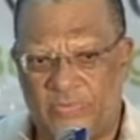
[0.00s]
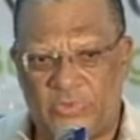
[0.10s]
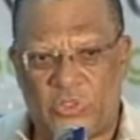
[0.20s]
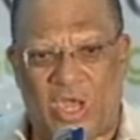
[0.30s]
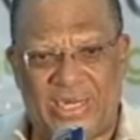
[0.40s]

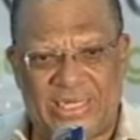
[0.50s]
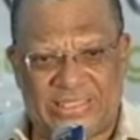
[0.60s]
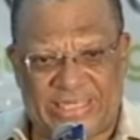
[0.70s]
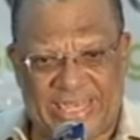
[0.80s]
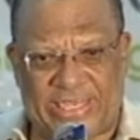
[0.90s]
to
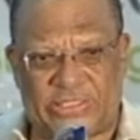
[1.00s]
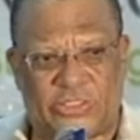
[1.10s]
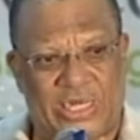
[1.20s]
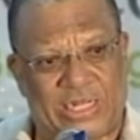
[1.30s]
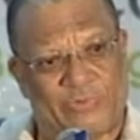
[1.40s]
undertake
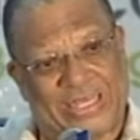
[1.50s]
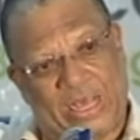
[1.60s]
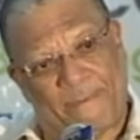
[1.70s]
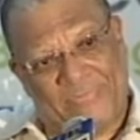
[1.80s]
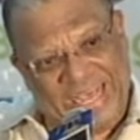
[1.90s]
so that we
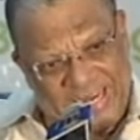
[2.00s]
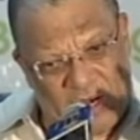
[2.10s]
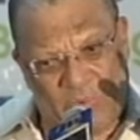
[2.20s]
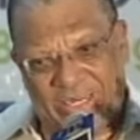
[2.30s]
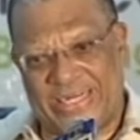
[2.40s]
can pay
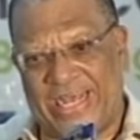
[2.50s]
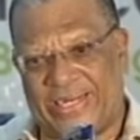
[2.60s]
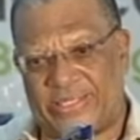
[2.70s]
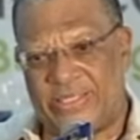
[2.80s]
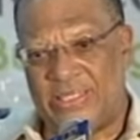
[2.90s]
down the
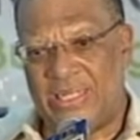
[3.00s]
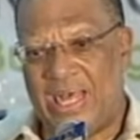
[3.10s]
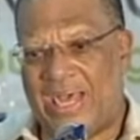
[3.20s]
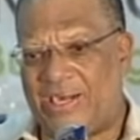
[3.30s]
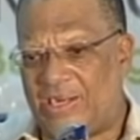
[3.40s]
debt
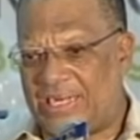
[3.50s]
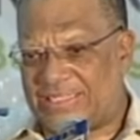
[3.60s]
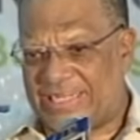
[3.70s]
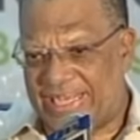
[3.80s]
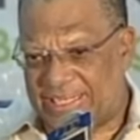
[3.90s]
and
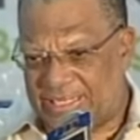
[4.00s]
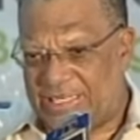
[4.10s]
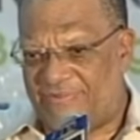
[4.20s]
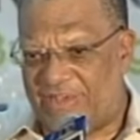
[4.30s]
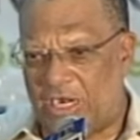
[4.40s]
undertake the
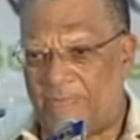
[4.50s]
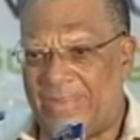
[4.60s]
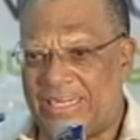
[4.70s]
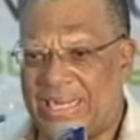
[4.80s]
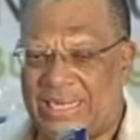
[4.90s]

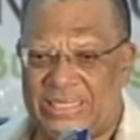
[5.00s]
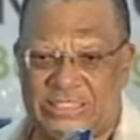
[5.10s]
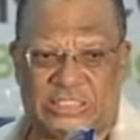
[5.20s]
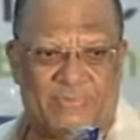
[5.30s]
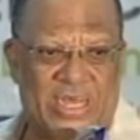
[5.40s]
development that
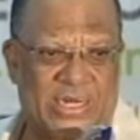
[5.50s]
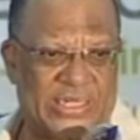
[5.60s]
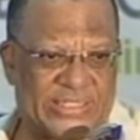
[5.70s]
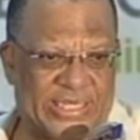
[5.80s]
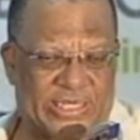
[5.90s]
needs to be
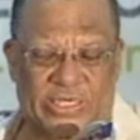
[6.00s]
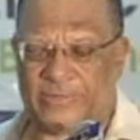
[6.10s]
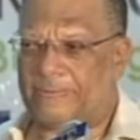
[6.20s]
undertaken.